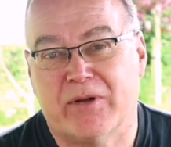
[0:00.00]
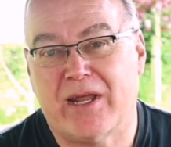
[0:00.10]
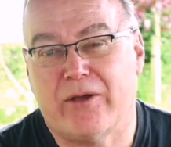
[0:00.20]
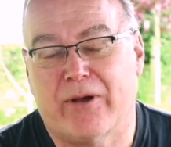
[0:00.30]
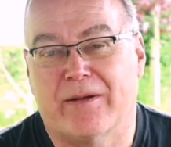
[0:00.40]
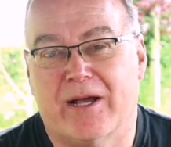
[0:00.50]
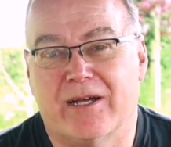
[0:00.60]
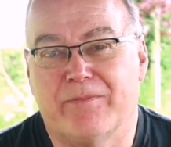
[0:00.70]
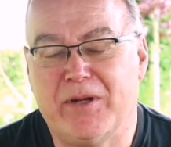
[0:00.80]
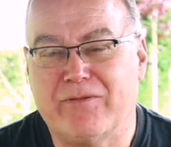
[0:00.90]
But anyway,
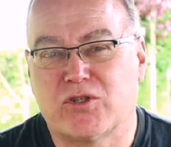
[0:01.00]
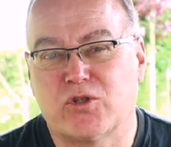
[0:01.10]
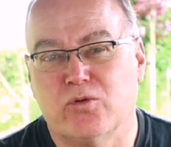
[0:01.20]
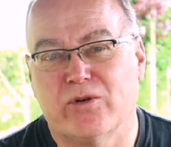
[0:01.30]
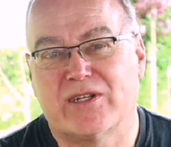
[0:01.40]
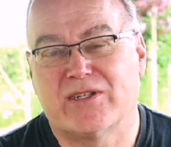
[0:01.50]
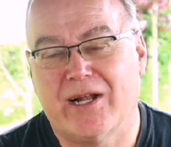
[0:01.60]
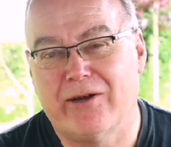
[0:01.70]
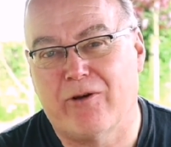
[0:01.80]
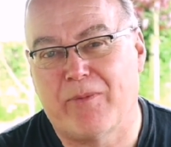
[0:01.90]
a bit of a story to
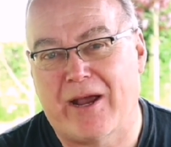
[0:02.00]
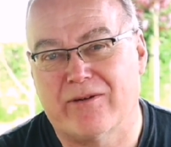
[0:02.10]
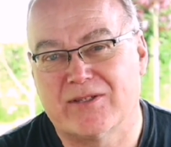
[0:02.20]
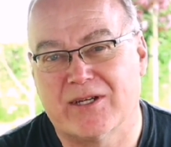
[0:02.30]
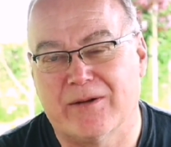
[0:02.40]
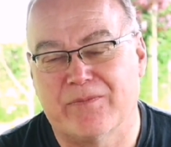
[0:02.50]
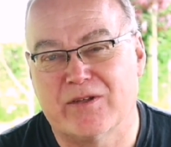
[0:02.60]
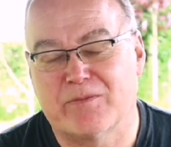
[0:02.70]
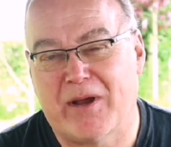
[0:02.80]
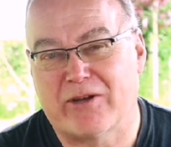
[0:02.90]
tell you about
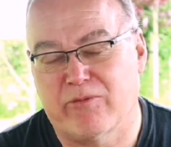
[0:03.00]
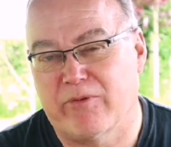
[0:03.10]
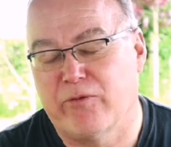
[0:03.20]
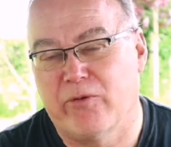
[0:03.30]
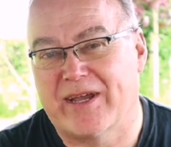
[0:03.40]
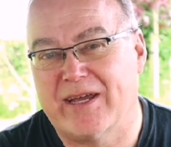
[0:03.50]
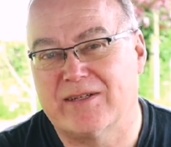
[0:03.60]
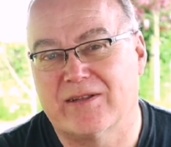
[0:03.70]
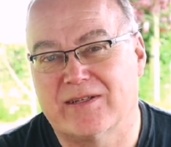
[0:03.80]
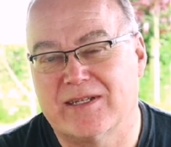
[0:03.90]
this battery before I get
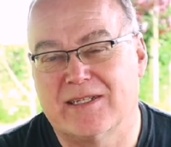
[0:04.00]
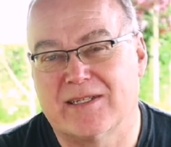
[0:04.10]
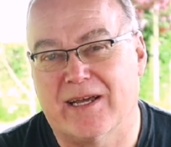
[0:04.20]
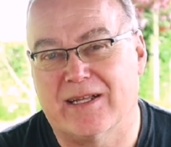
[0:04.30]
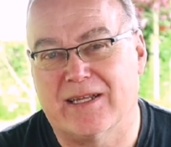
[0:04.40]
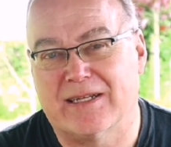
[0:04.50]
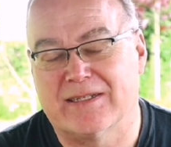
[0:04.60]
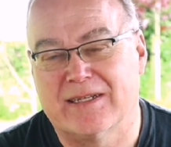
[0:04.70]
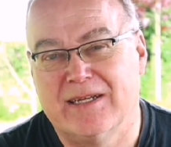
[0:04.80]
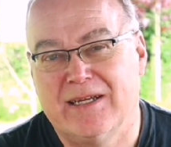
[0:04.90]
into the detail.
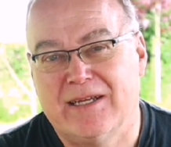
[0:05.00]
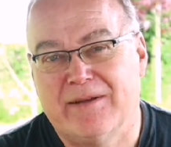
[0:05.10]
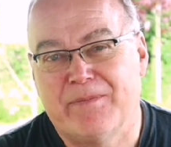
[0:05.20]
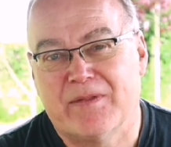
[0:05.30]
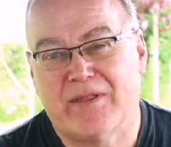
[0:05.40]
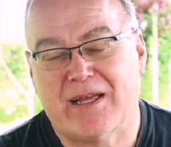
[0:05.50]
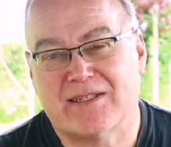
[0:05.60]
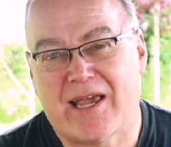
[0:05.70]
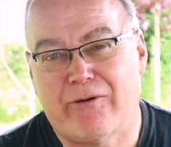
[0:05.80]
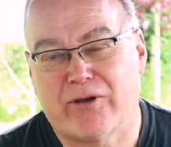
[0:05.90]
And
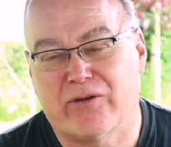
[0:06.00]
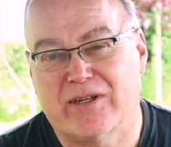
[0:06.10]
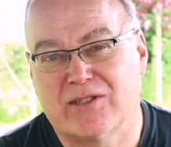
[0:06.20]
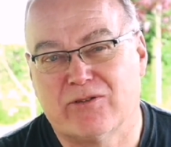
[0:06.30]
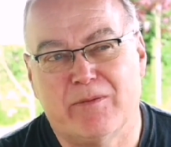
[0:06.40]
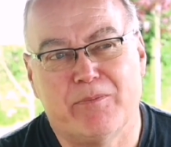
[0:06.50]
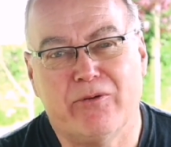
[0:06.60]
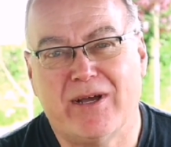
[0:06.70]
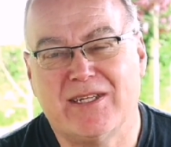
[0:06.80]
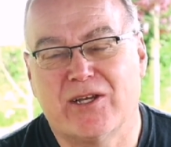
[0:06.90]
that's how I got into it.
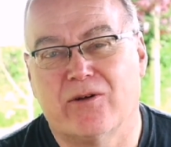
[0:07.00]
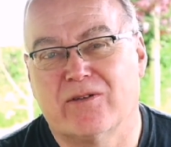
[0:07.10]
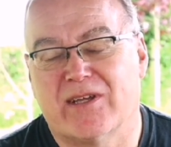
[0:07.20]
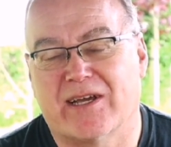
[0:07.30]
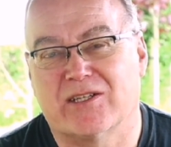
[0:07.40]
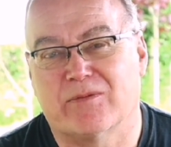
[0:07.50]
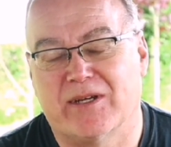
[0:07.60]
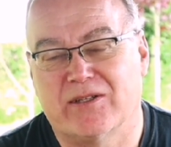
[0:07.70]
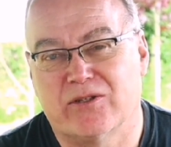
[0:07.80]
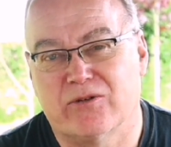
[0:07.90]
BLUETTI contacted
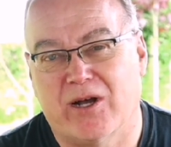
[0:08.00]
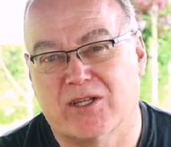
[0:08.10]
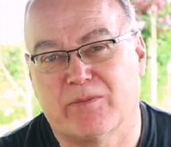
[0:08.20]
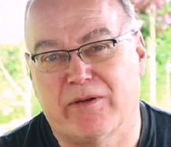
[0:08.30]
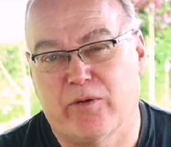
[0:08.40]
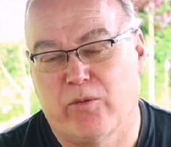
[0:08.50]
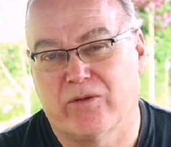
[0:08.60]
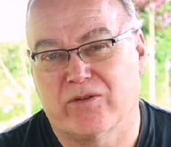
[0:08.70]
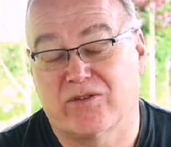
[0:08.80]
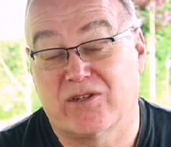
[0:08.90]
me to ask me if I
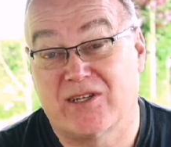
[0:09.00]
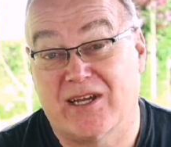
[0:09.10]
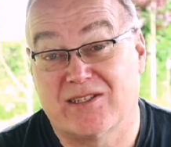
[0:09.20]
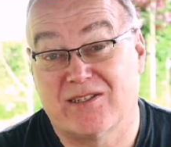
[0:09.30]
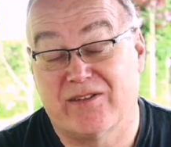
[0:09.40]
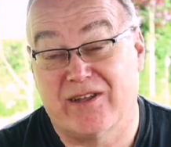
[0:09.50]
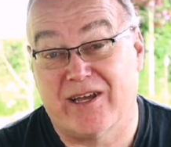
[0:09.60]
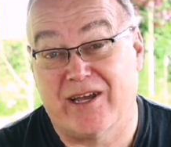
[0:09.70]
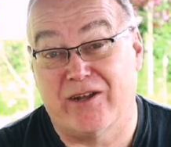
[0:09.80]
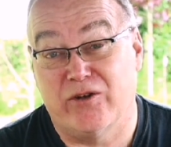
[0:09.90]
wanted to test
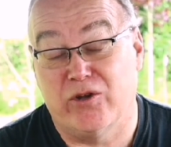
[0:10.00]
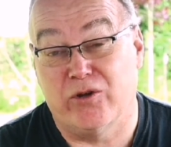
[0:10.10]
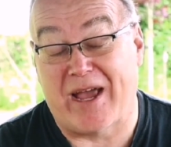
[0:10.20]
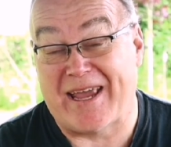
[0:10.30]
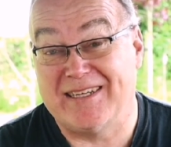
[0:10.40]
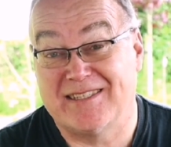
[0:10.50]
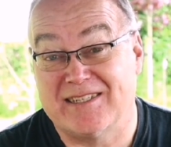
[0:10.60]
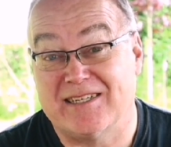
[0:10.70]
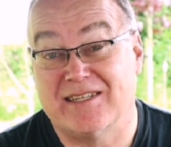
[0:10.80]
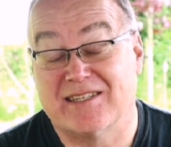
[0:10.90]
their new
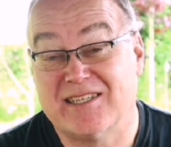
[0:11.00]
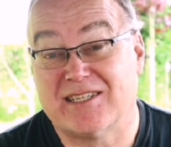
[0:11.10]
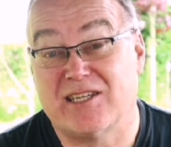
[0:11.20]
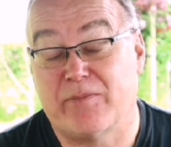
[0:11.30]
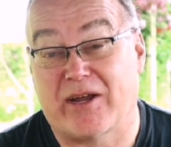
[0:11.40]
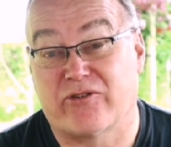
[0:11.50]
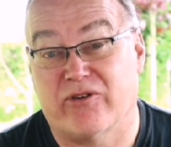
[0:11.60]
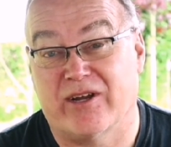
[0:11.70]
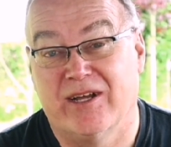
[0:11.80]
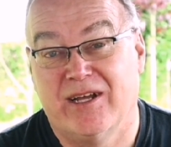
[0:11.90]
AC60
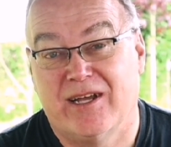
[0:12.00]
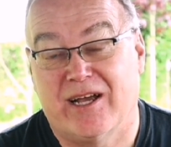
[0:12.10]
battery.